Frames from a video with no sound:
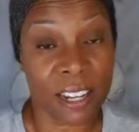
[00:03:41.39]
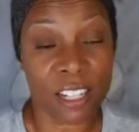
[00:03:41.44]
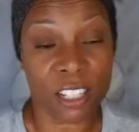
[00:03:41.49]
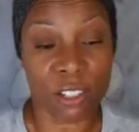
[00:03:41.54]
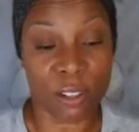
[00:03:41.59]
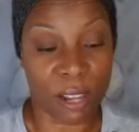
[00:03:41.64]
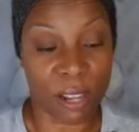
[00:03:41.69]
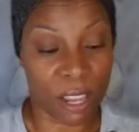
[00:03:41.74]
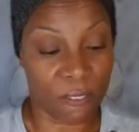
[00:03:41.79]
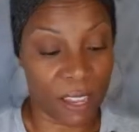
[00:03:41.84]
You
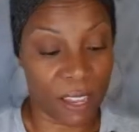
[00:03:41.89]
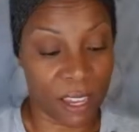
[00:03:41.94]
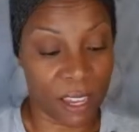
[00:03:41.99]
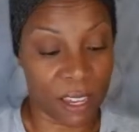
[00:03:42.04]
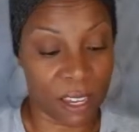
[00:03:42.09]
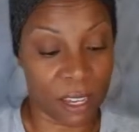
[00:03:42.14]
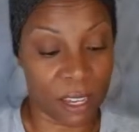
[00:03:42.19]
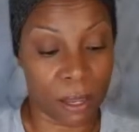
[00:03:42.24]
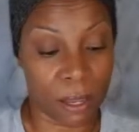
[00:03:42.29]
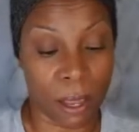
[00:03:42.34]
have
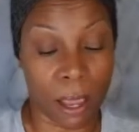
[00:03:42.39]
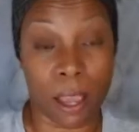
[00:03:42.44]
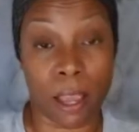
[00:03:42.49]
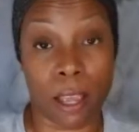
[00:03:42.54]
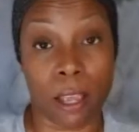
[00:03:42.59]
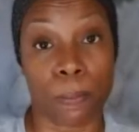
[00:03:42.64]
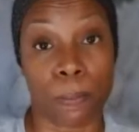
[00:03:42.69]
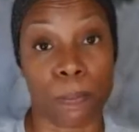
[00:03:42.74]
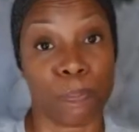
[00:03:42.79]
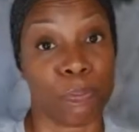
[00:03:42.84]
a
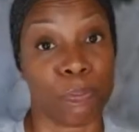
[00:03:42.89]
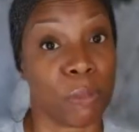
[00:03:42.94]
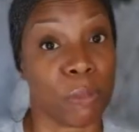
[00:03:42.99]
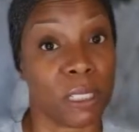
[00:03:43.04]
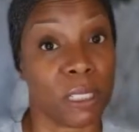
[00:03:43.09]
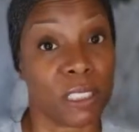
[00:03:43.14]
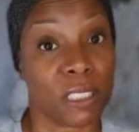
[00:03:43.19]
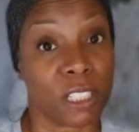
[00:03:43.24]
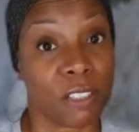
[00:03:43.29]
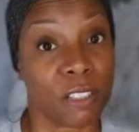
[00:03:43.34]

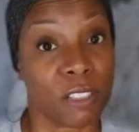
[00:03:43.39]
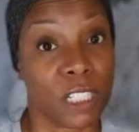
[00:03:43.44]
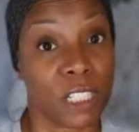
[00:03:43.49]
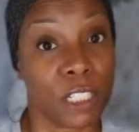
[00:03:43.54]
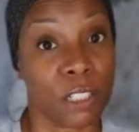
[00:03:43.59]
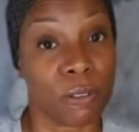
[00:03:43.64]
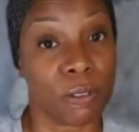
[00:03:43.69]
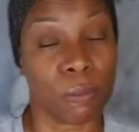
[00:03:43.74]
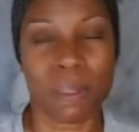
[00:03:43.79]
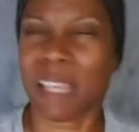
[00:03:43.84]
military
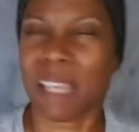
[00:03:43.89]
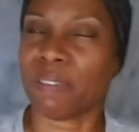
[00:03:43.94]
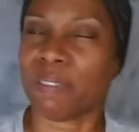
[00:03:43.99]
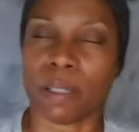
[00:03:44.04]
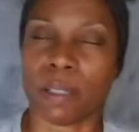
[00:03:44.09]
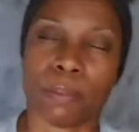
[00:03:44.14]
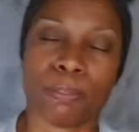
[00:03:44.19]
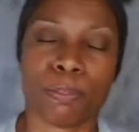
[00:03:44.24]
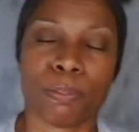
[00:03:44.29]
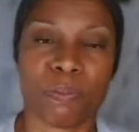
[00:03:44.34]
group, you have
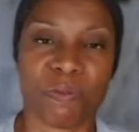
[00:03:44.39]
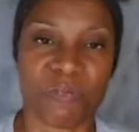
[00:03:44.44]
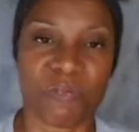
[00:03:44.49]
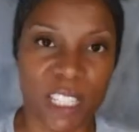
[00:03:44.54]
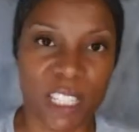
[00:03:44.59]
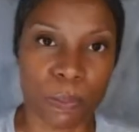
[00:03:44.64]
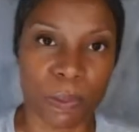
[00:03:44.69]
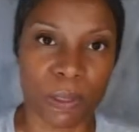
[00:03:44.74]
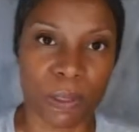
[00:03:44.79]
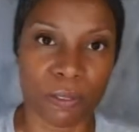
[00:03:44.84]
a
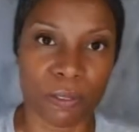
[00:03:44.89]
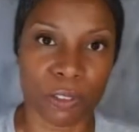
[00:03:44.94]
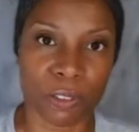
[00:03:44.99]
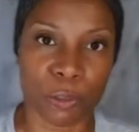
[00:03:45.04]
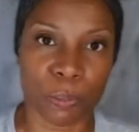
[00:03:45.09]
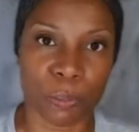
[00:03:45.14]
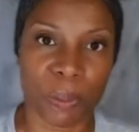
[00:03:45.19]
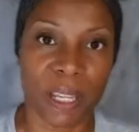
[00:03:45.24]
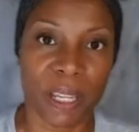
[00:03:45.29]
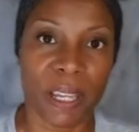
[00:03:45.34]
Facebook
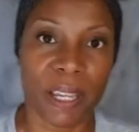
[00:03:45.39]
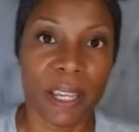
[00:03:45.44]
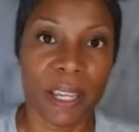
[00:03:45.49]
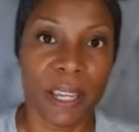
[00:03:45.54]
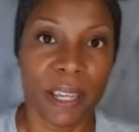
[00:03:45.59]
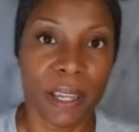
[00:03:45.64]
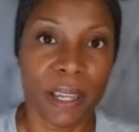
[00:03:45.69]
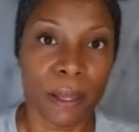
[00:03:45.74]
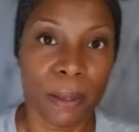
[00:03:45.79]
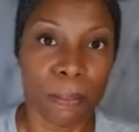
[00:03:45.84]
group,
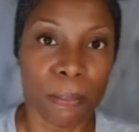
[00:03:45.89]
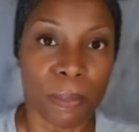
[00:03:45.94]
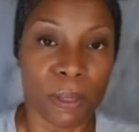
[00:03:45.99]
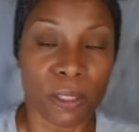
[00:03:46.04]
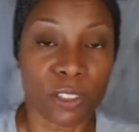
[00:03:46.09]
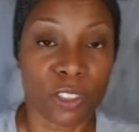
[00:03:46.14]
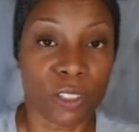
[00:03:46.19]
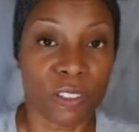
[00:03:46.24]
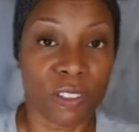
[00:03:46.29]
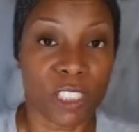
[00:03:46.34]

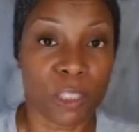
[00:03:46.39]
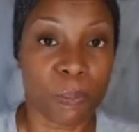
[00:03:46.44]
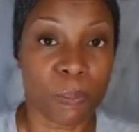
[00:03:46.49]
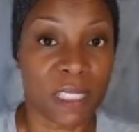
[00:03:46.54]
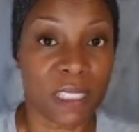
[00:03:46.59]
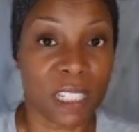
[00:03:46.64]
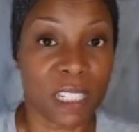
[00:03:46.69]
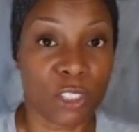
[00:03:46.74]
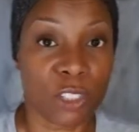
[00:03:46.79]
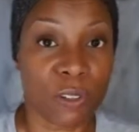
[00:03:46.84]
Military Space
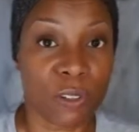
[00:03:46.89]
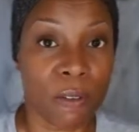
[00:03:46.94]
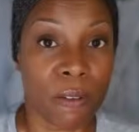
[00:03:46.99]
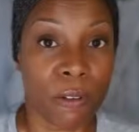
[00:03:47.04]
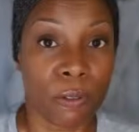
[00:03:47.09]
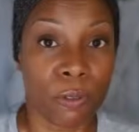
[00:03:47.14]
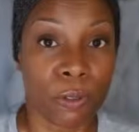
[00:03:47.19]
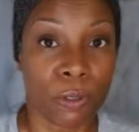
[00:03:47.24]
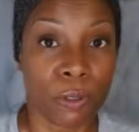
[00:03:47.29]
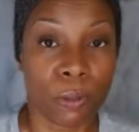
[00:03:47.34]
Aid Travel
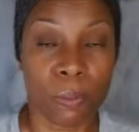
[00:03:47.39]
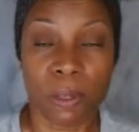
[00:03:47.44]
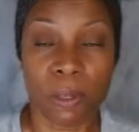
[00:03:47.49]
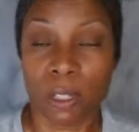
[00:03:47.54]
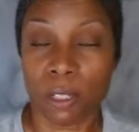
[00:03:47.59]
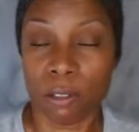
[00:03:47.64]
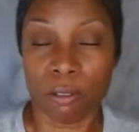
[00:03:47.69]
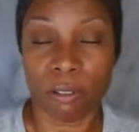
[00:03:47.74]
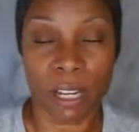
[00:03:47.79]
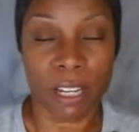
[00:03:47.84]
Group,
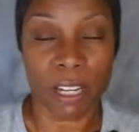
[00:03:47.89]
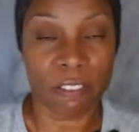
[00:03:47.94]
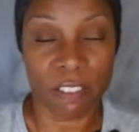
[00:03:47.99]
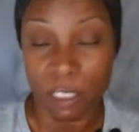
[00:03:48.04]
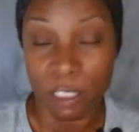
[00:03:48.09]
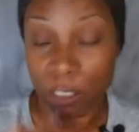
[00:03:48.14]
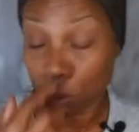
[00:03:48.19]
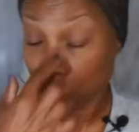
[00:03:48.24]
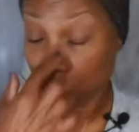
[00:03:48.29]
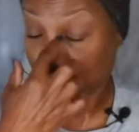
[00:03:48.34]
great
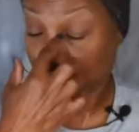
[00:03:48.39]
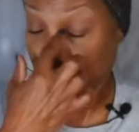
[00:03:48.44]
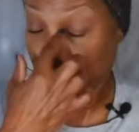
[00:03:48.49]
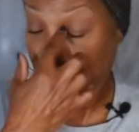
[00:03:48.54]
resource.